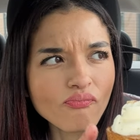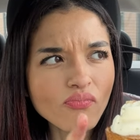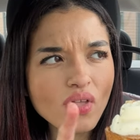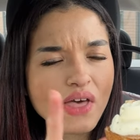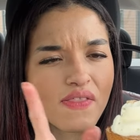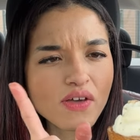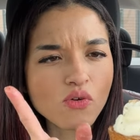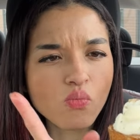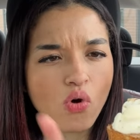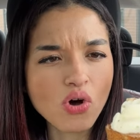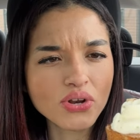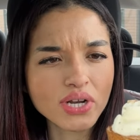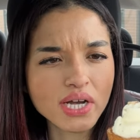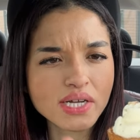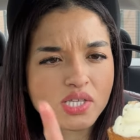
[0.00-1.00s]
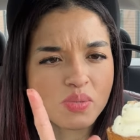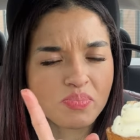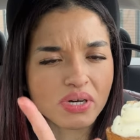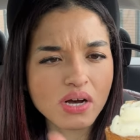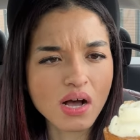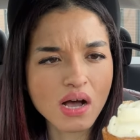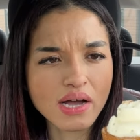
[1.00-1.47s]
I think walnuts,
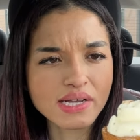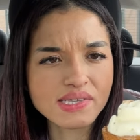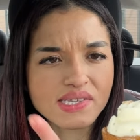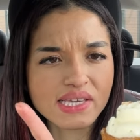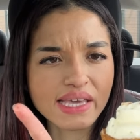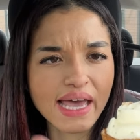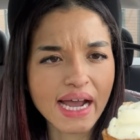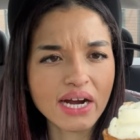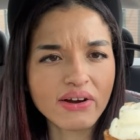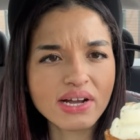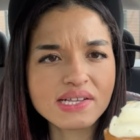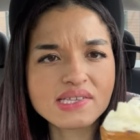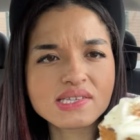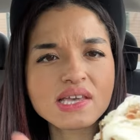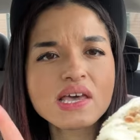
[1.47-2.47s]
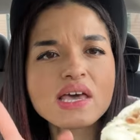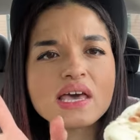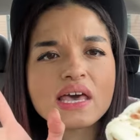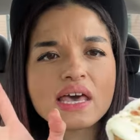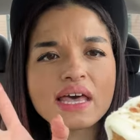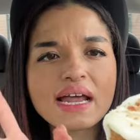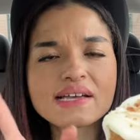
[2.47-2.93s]
pecans, and carrots.
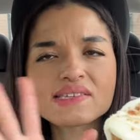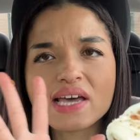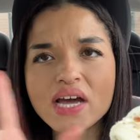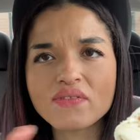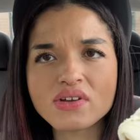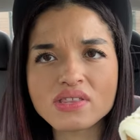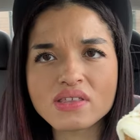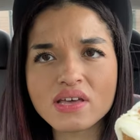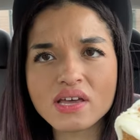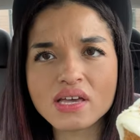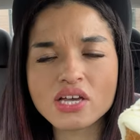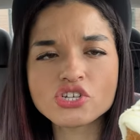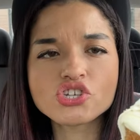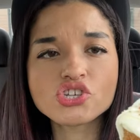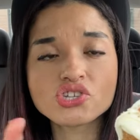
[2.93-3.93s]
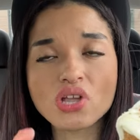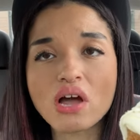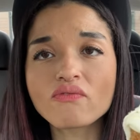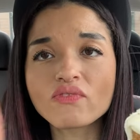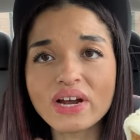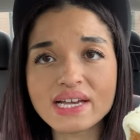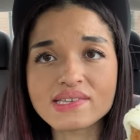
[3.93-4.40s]
It has everything. It just
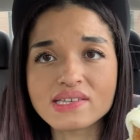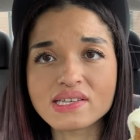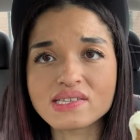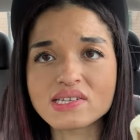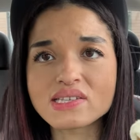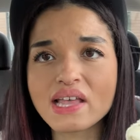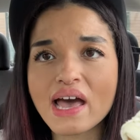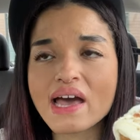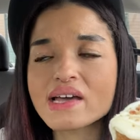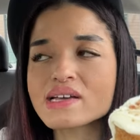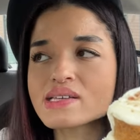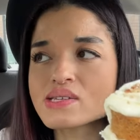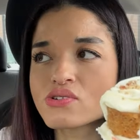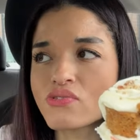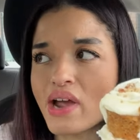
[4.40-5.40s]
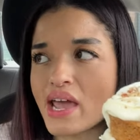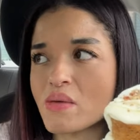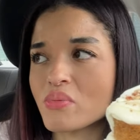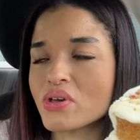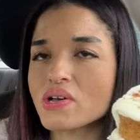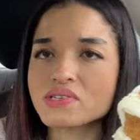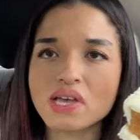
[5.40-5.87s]
not raisins. And that is great
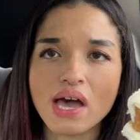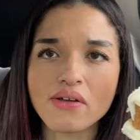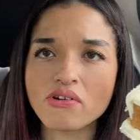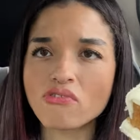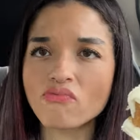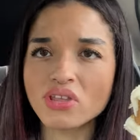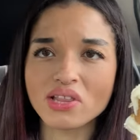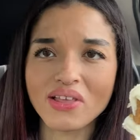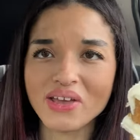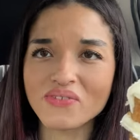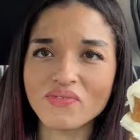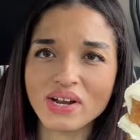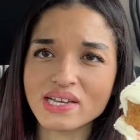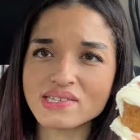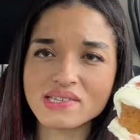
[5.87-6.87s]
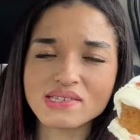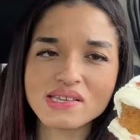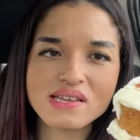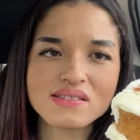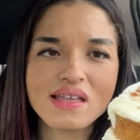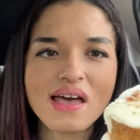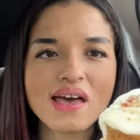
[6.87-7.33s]
because I don't really like raisins
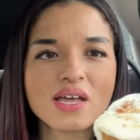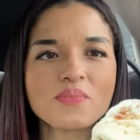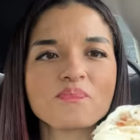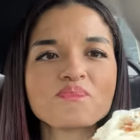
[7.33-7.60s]
like that.